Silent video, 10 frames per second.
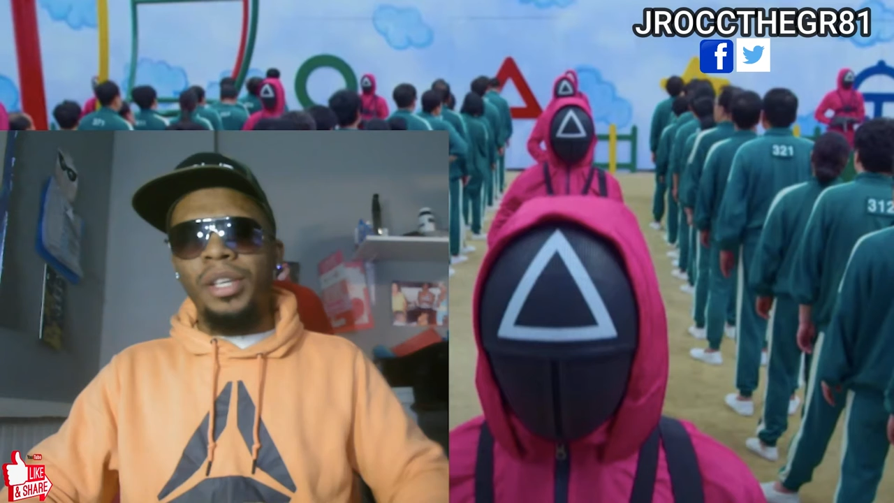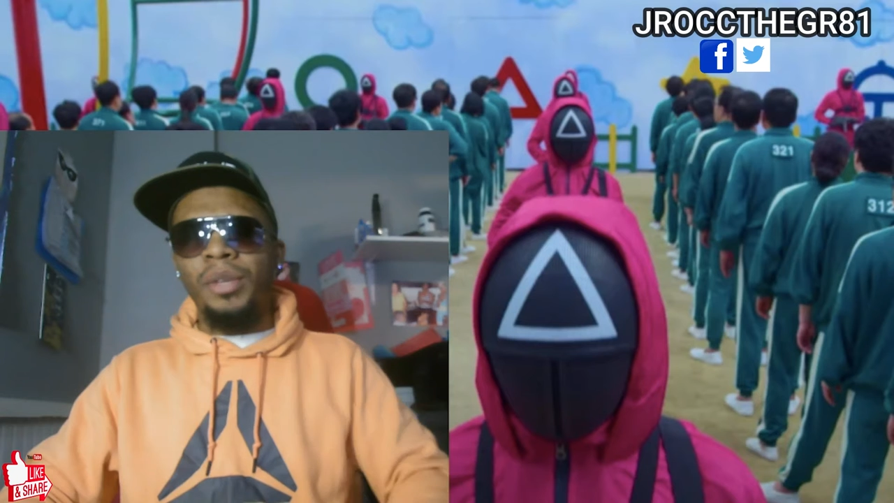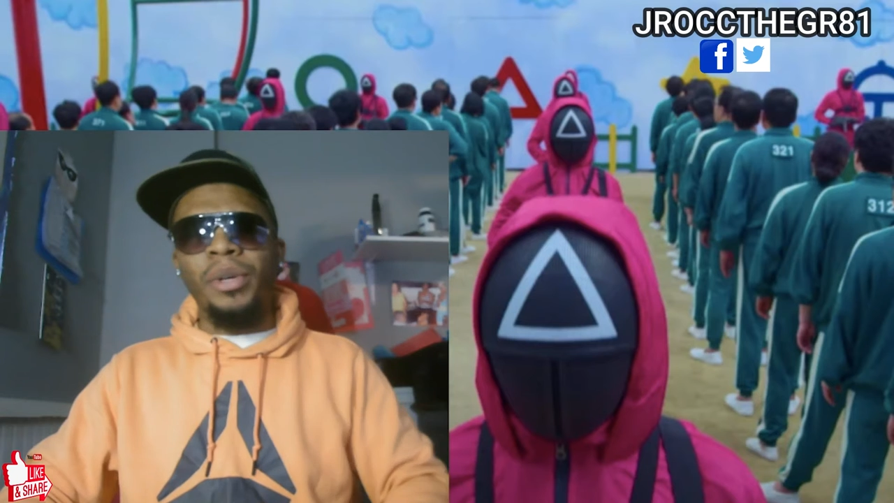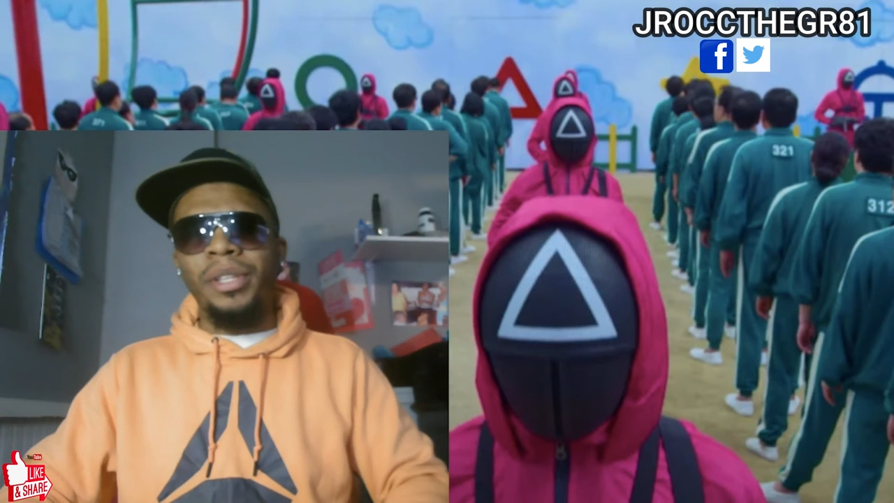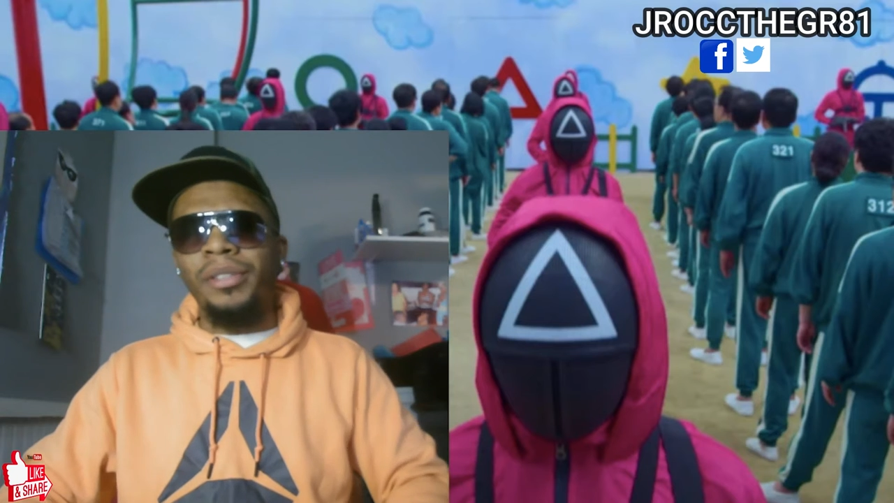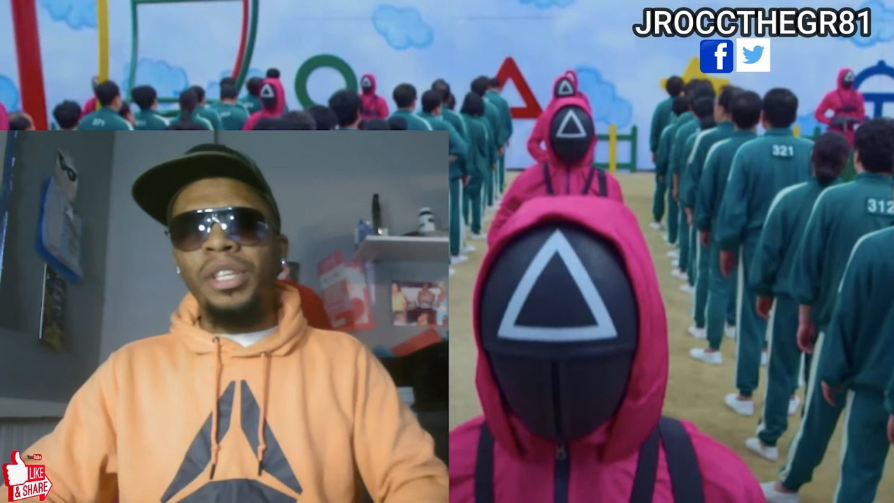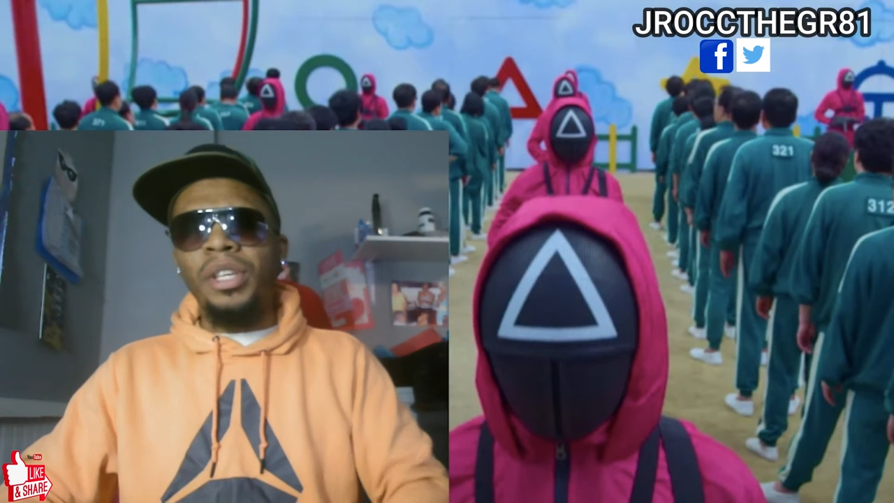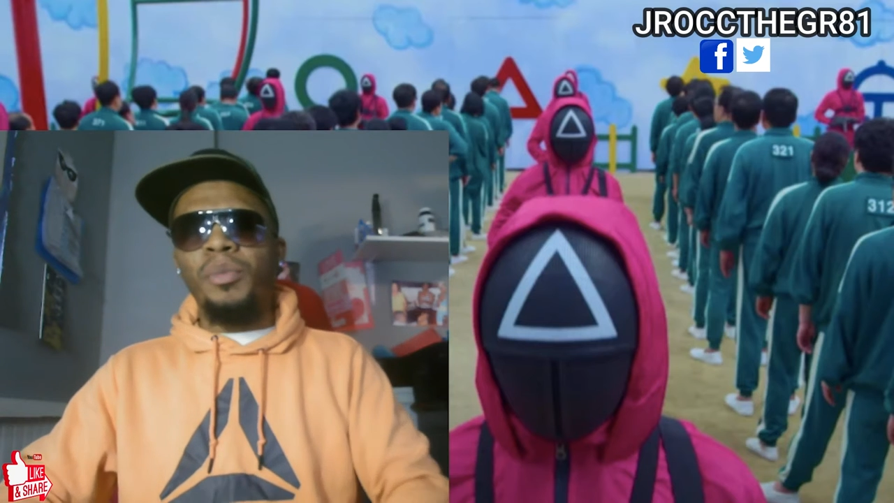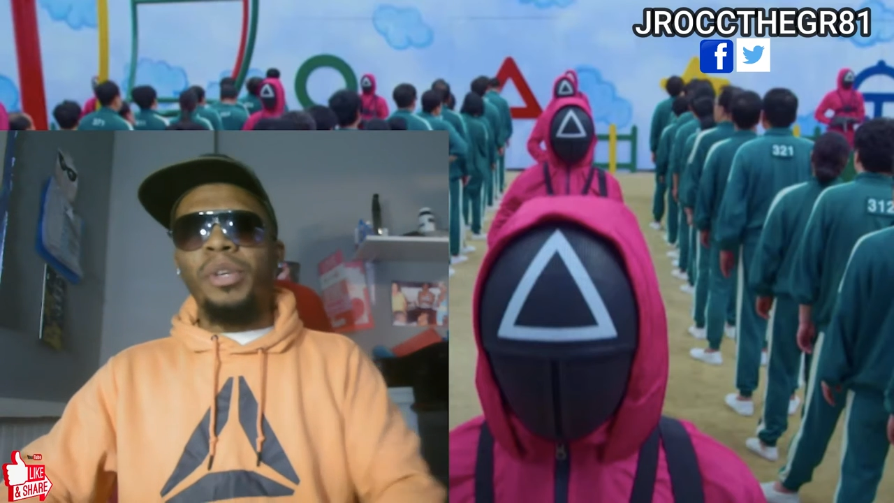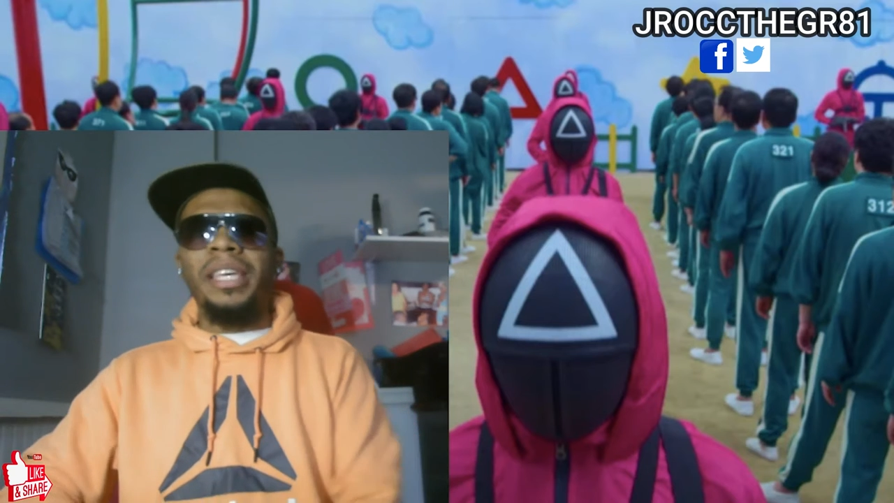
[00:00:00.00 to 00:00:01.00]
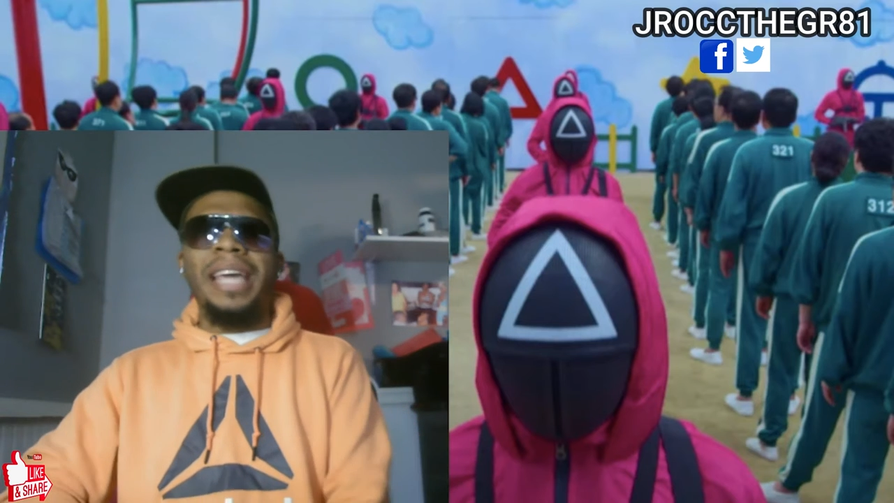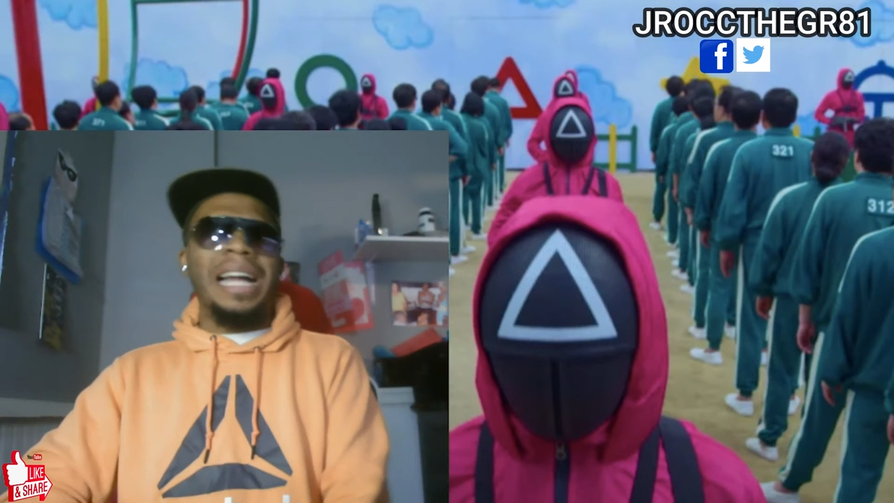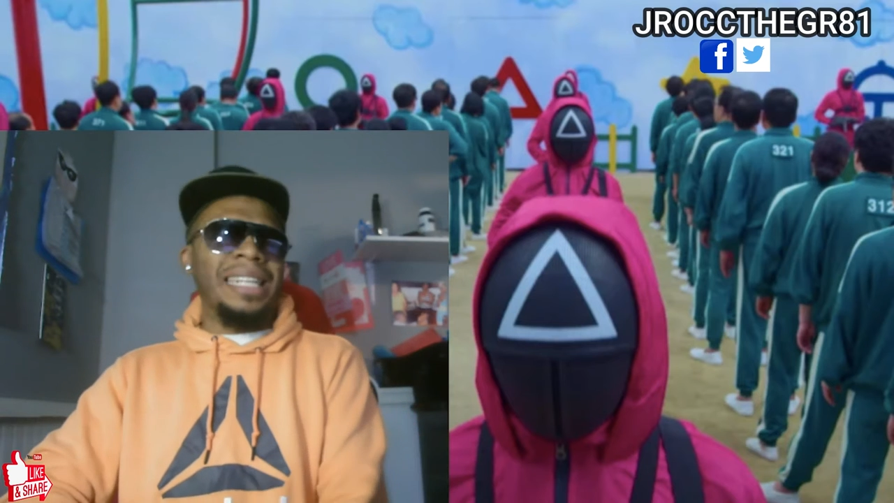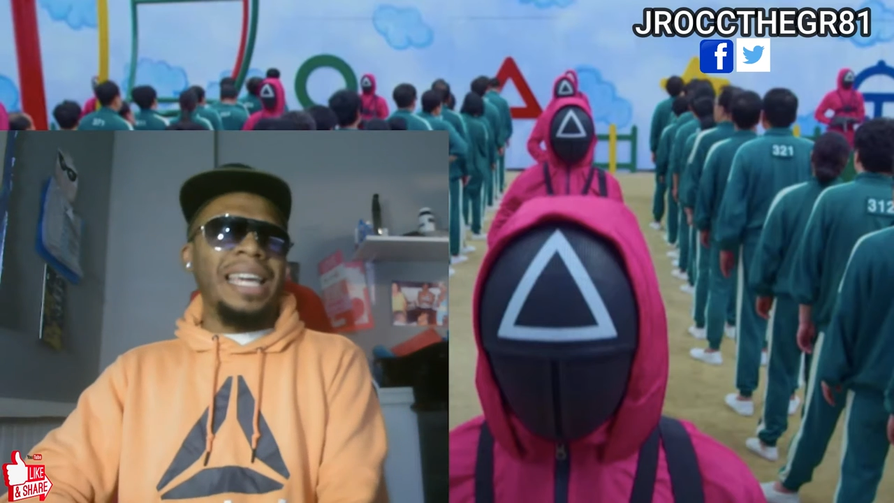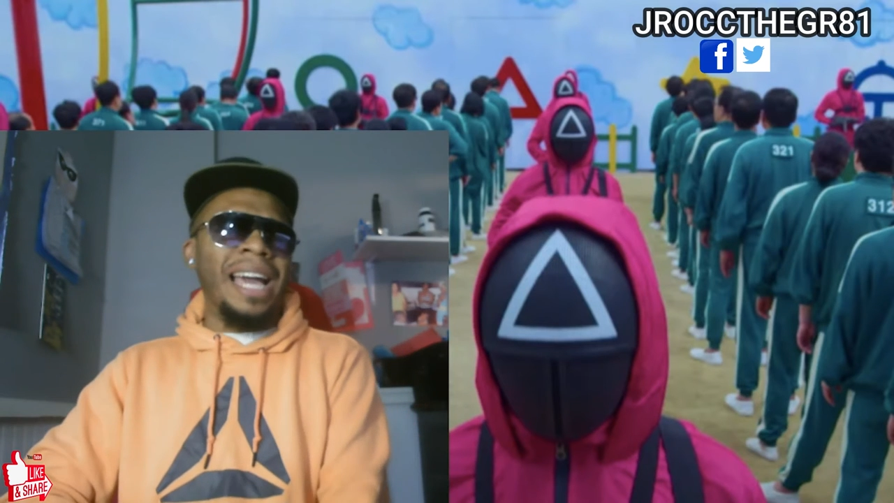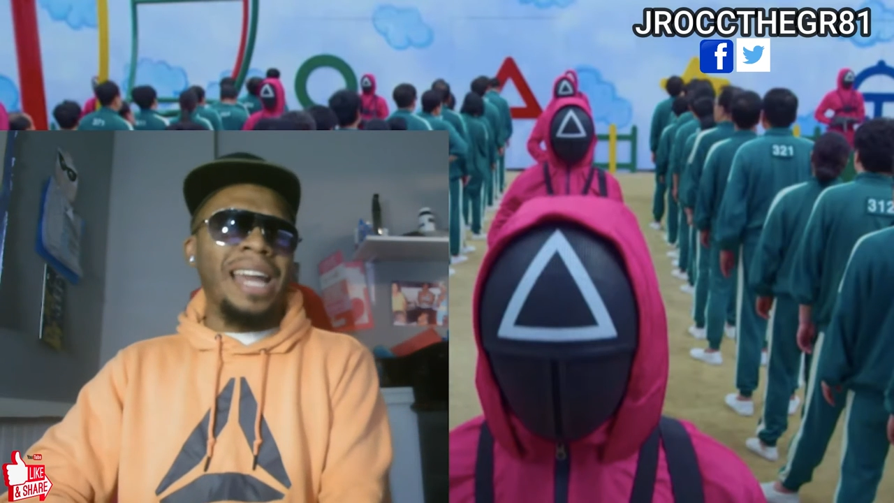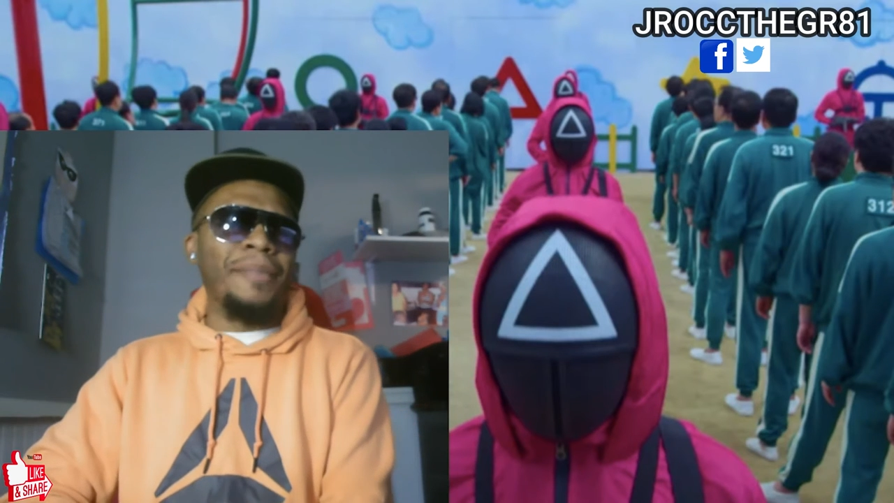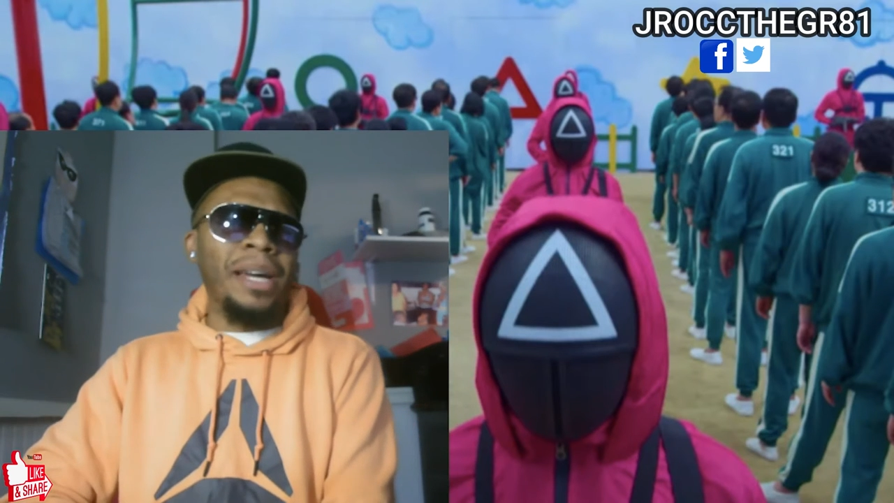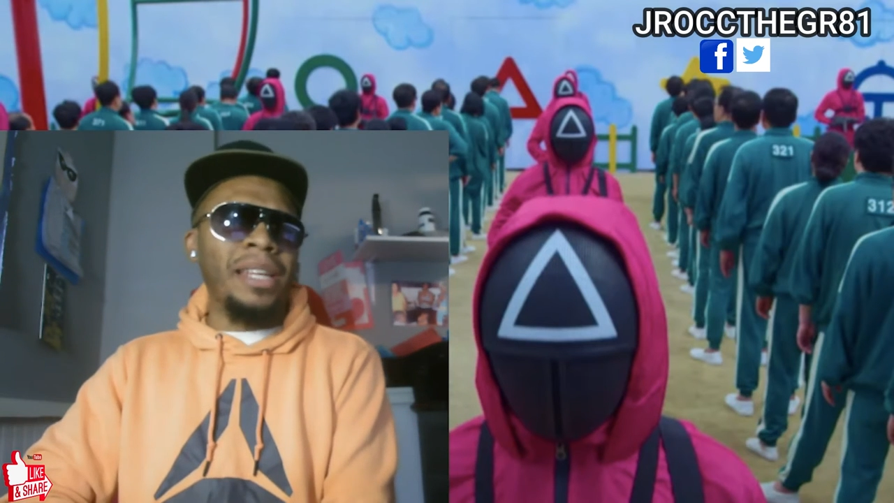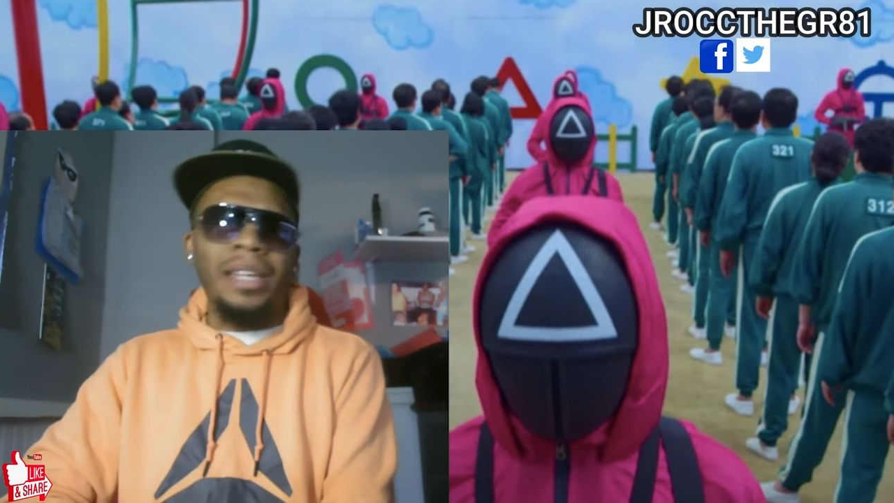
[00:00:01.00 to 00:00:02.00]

when you got that kind of money,